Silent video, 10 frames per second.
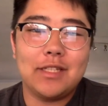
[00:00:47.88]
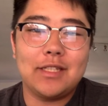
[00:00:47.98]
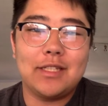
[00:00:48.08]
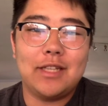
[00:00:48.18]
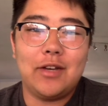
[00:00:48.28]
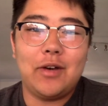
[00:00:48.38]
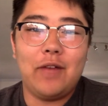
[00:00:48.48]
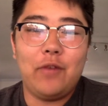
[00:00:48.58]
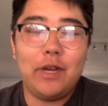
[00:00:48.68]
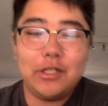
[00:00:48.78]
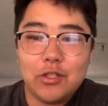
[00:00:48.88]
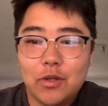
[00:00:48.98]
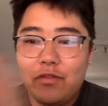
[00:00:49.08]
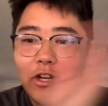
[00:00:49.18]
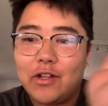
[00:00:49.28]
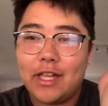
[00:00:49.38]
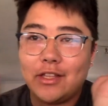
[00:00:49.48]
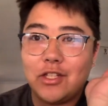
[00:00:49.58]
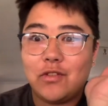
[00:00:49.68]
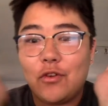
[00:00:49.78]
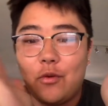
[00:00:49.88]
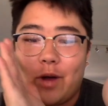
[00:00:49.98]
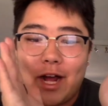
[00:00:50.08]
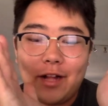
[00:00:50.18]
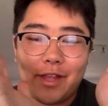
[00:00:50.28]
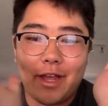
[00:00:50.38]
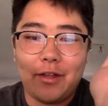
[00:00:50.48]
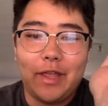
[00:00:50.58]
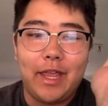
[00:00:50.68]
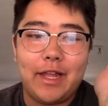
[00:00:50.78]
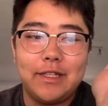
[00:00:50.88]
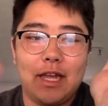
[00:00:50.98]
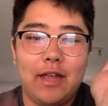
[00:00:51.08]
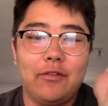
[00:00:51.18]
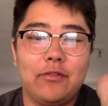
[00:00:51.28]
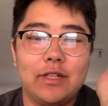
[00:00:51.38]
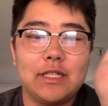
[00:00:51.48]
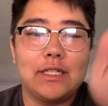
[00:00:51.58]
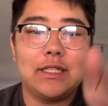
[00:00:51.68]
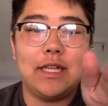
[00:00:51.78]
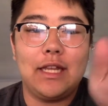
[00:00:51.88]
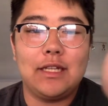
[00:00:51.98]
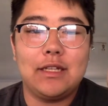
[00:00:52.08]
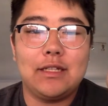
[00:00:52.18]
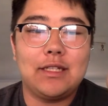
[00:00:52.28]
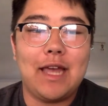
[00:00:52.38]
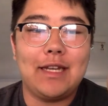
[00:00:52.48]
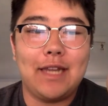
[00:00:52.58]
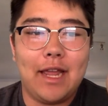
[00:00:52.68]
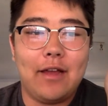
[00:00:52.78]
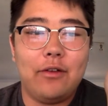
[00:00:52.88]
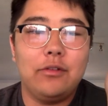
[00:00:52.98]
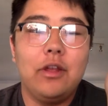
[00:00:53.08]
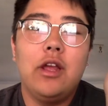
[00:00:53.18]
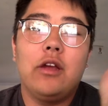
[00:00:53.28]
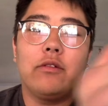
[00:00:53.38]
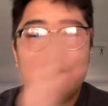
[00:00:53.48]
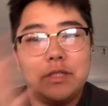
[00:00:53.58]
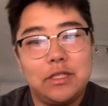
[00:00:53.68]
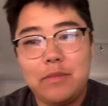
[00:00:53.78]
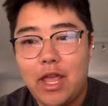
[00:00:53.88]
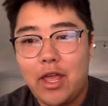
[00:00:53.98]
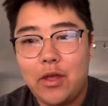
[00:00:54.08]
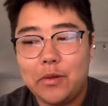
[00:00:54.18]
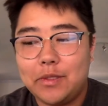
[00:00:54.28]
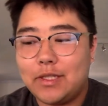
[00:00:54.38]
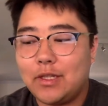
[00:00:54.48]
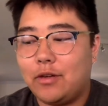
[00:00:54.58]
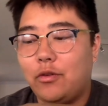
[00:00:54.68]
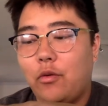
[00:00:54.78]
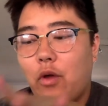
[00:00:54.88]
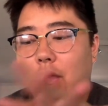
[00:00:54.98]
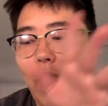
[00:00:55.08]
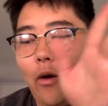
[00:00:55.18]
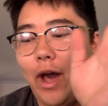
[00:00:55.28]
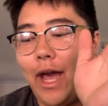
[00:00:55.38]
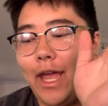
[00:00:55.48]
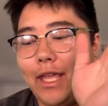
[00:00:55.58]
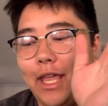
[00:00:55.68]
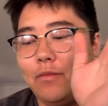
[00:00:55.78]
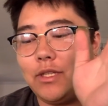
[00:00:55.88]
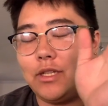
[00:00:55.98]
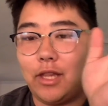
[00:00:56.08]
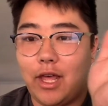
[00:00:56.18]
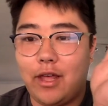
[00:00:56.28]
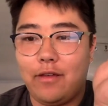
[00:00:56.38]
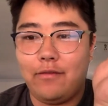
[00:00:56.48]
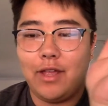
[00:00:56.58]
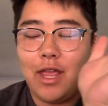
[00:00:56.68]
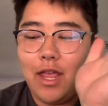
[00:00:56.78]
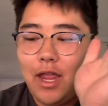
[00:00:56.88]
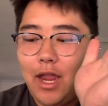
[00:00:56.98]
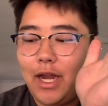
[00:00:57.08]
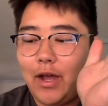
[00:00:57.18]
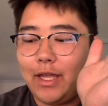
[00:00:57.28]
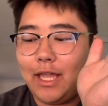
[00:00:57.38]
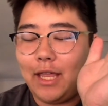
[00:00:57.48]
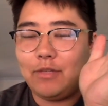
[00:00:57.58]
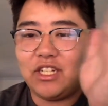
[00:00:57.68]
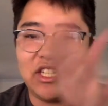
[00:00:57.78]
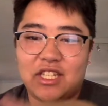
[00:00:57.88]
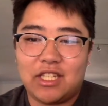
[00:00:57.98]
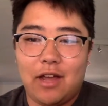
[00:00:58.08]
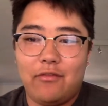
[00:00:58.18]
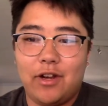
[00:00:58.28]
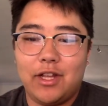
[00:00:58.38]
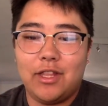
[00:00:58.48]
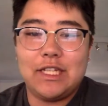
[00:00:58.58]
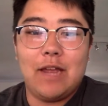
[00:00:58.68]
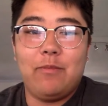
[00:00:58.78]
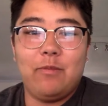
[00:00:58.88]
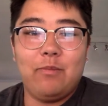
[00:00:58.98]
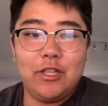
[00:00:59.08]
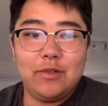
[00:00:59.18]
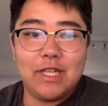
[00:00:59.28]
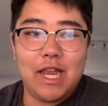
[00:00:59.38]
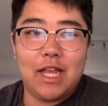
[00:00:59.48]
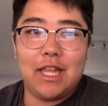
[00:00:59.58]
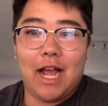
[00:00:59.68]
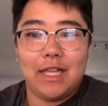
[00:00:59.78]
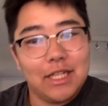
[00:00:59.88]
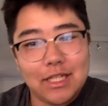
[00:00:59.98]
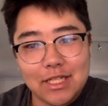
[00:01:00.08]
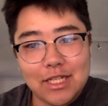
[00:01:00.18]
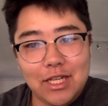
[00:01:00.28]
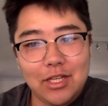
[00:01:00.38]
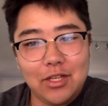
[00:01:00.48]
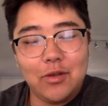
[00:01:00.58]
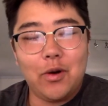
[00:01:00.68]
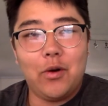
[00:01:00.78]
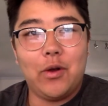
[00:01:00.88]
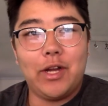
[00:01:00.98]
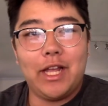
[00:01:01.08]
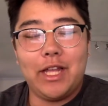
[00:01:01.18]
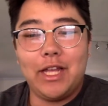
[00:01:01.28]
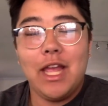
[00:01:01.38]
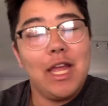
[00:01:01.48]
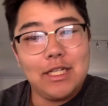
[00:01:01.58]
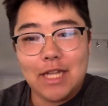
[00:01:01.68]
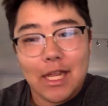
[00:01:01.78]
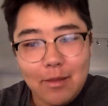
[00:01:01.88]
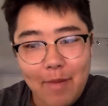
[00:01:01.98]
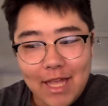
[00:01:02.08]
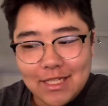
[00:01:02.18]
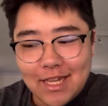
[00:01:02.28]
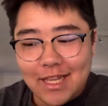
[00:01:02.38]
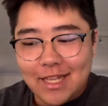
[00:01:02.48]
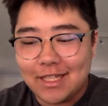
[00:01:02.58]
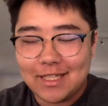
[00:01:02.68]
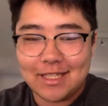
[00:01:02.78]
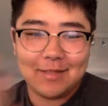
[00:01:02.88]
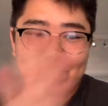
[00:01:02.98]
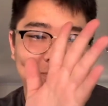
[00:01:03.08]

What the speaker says: So I've wanted to do a video like this for a while now, and I've sat down, wrote some notes on how I came to love and how I came to discover the type of music that I listen to on a daily basis.